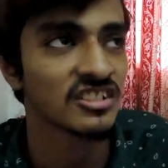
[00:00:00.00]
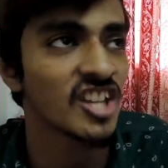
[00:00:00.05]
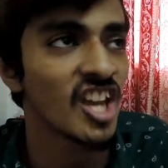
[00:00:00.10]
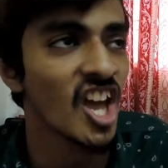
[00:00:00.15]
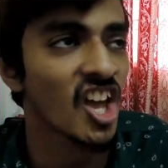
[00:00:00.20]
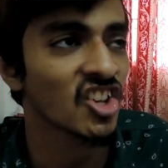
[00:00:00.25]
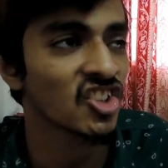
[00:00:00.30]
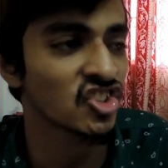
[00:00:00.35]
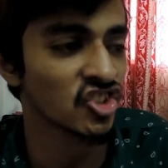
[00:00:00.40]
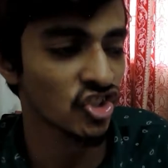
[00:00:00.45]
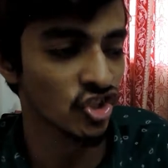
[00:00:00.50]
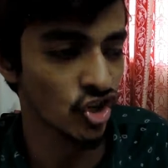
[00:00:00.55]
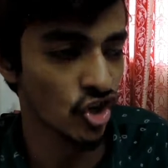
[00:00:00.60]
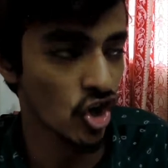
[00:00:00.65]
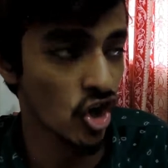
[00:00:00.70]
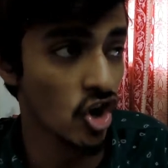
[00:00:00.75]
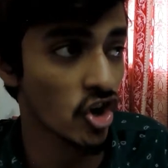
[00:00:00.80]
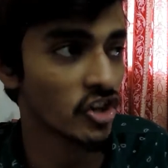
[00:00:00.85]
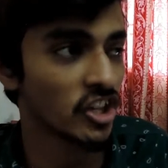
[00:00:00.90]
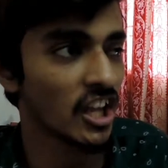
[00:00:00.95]
Yeah,
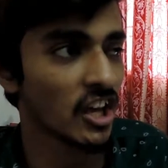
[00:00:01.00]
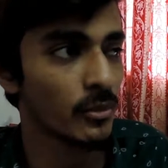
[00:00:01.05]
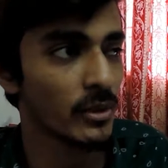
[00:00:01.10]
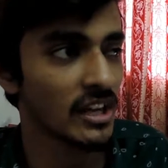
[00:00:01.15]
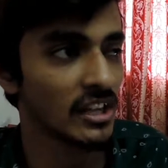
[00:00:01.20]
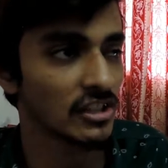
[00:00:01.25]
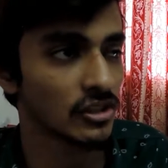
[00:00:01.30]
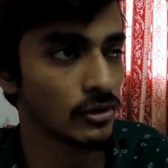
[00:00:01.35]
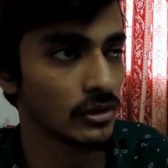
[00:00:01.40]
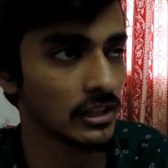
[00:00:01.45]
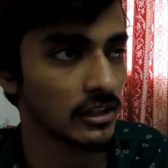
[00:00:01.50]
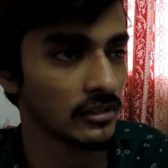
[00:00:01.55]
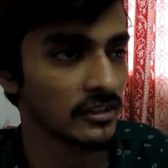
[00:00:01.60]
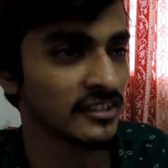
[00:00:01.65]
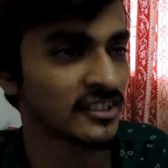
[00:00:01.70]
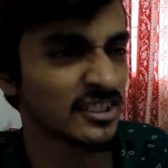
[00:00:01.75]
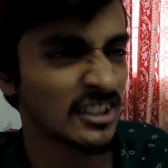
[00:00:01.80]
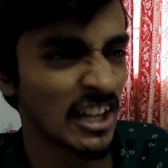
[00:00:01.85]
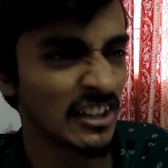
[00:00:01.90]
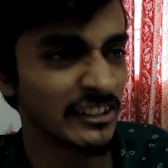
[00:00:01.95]
sure, they will, you
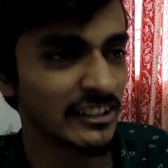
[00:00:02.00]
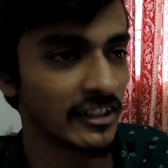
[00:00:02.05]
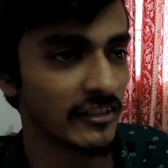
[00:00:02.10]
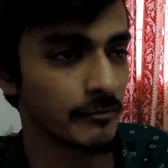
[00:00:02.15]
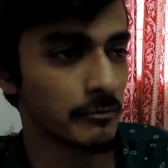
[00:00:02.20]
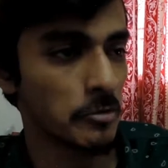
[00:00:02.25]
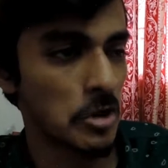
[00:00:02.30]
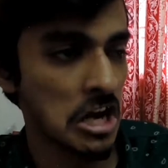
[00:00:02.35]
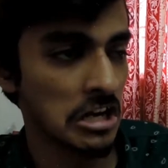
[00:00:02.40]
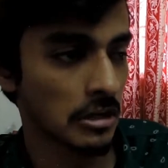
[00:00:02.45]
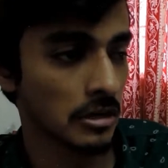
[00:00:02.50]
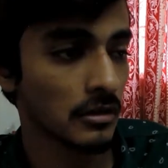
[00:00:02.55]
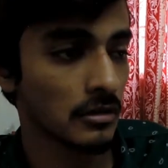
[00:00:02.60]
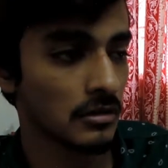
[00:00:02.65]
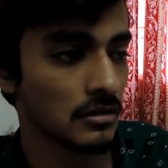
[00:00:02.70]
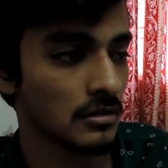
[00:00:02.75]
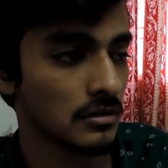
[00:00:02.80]
little insensitive prick.